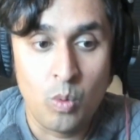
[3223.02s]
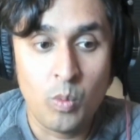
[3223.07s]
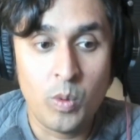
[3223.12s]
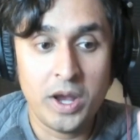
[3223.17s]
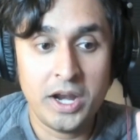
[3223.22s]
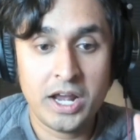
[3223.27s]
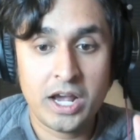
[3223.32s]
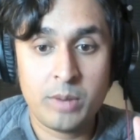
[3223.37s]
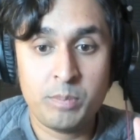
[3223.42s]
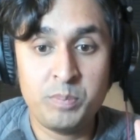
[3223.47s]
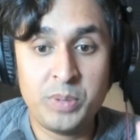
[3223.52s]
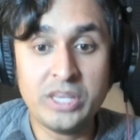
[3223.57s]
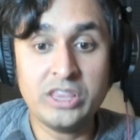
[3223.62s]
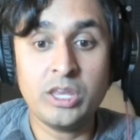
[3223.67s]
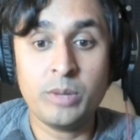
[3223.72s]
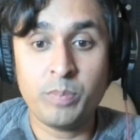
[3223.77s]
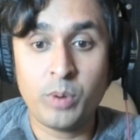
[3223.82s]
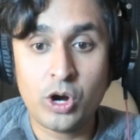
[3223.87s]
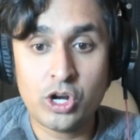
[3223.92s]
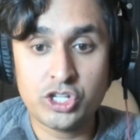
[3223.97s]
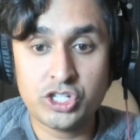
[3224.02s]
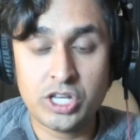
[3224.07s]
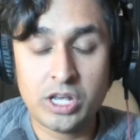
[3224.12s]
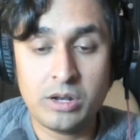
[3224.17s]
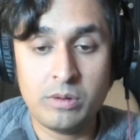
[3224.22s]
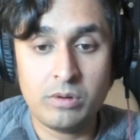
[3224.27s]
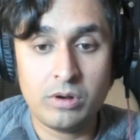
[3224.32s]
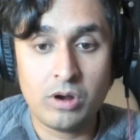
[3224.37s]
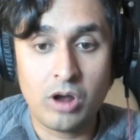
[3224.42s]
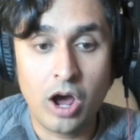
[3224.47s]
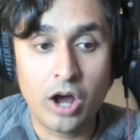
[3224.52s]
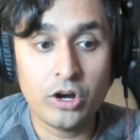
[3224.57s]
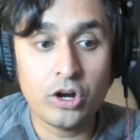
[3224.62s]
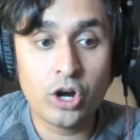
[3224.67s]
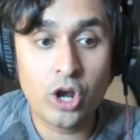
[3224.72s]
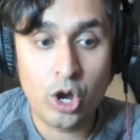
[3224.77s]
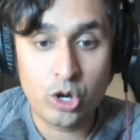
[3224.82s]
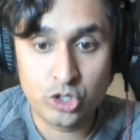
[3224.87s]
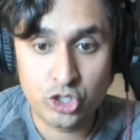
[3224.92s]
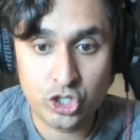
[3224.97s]
When a Pitta person
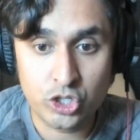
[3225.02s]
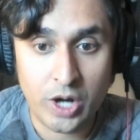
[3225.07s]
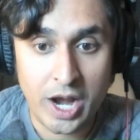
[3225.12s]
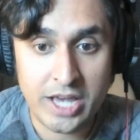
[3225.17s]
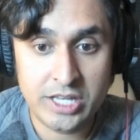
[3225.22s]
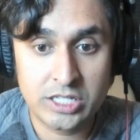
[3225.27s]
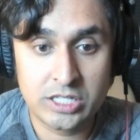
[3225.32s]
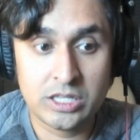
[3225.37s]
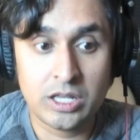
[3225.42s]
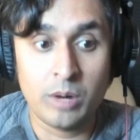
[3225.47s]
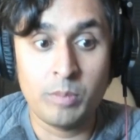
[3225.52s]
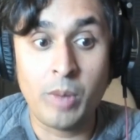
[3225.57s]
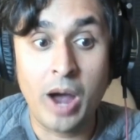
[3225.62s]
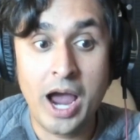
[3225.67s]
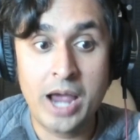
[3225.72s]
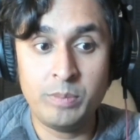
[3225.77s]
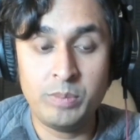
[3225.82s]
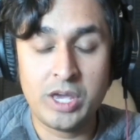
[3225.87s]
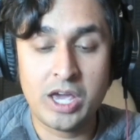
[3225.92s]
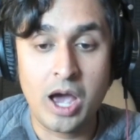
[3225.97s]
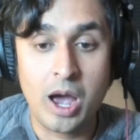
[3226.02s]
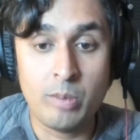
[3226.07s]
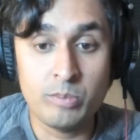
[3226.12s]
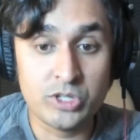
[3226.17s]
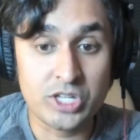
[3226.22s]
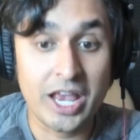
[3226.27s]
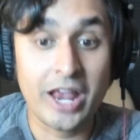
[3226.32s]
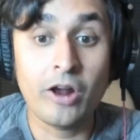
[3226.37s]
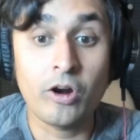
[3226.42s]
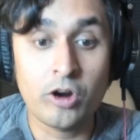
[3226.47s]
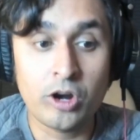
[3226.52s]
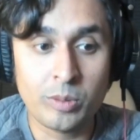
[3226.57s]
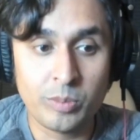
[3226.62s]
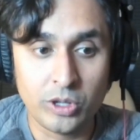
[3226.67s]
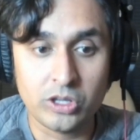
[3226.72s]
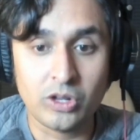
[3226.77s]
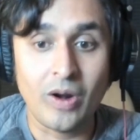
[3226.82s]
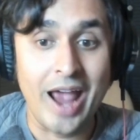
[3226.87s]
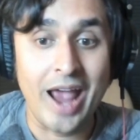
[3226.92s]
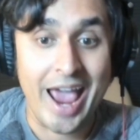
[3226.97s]
undergoes stress, their mind becomes
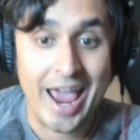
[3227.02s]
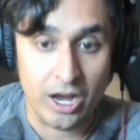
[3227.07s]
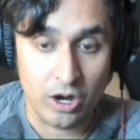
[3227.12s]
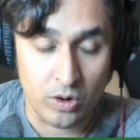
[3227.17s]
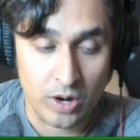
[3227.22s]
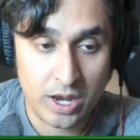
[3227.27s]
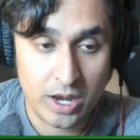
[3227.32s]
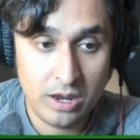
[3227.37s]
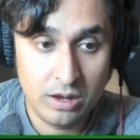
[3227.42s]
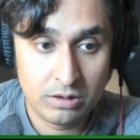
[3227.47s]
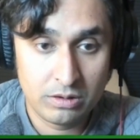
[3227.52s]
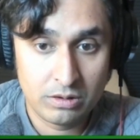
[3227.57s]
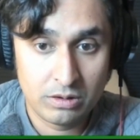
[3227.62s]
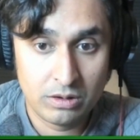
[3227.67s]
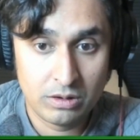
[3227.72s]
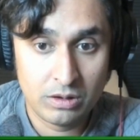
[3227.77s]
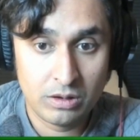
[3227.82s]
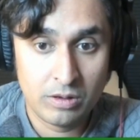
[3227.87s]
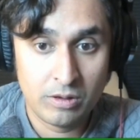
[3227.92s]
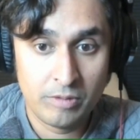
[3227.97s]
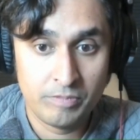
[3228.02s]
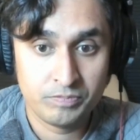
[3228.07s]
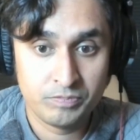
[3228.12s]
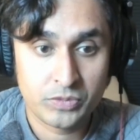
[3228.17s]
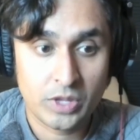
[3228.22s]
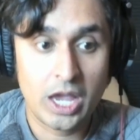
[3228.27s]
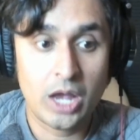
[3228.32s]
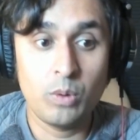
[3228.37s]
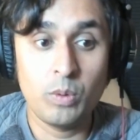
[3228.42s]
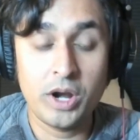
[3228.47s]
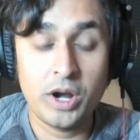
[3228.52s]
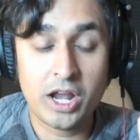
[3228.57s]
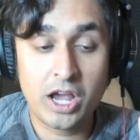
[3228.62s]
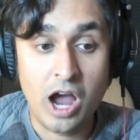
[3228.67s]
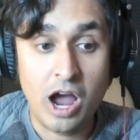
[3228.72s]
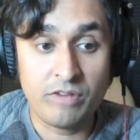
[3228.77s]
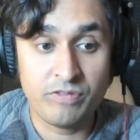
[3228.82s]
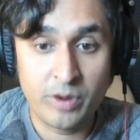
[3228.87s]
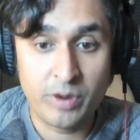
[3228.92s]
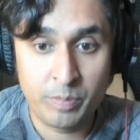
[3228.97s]
irritable or angry. And when a
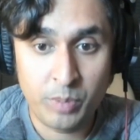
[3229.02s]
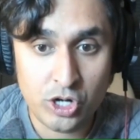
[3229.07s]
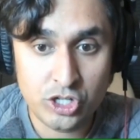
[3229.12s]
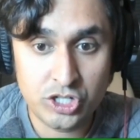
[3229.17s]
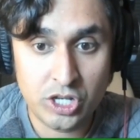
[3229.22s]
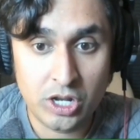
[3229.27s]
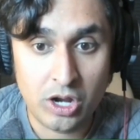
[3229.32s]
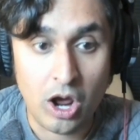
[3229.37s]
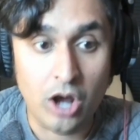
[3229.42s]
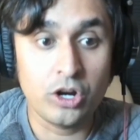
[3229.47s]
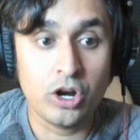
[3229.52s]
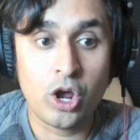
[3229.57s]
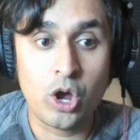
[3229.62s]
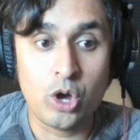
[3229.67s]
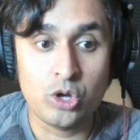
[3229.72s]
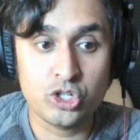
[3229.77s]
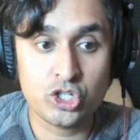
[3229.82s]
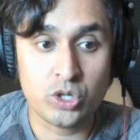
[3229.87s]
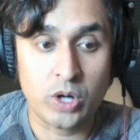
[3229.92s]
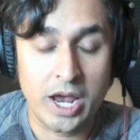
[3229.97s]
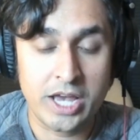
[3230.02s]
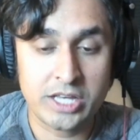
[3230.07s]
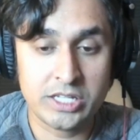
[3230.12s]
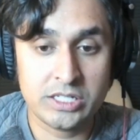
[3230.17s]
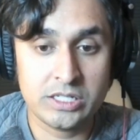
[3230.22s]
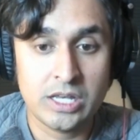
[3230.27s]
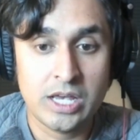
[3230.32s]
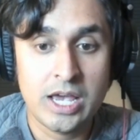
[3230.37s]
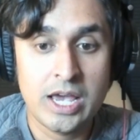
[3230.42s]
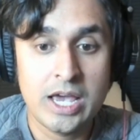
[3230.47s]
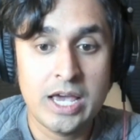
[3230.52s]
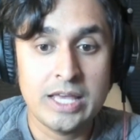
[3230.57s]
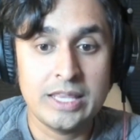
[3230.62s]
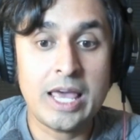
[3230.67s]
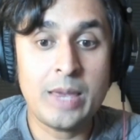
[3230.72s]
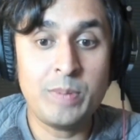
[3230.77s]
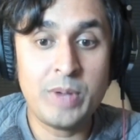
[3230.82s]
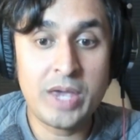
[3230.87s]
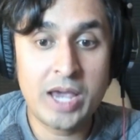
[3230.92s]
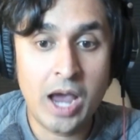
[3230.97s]
Kapha person undergoes stress,
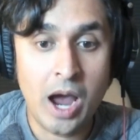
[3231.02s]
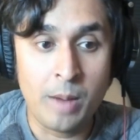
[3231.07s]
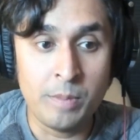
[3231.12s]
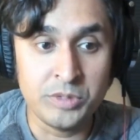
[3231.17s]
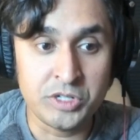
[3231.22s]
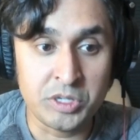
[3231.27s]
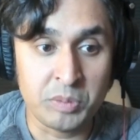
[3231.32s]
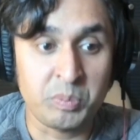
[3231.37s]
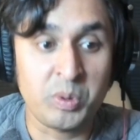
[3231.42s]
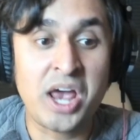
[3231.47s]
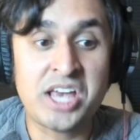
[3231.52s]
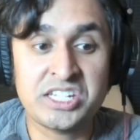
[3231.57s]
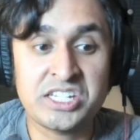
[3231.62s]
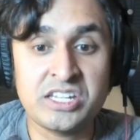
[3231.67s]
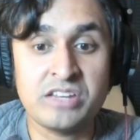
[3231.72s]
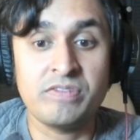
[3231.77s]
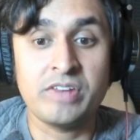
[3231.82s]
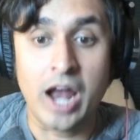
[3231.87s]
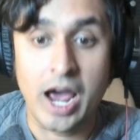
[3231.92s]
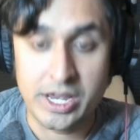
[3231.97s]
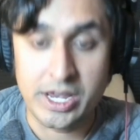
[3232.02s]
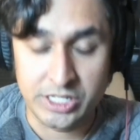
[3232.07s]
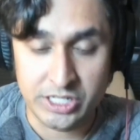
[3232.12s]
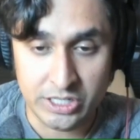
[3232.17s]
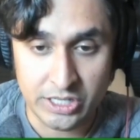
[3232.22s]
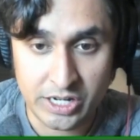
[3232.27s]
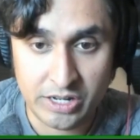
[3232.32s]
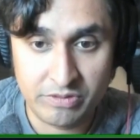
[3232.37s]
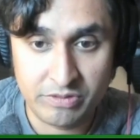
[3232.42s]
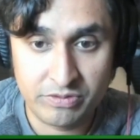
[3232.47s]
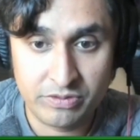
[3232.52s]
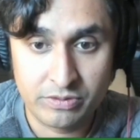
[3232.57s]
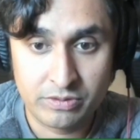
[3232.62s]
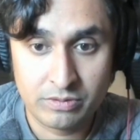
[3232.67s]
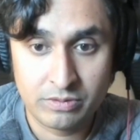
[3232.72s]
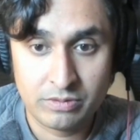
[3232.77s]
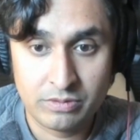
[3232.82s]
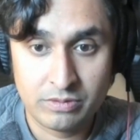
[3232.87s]
they become depressive and isolative.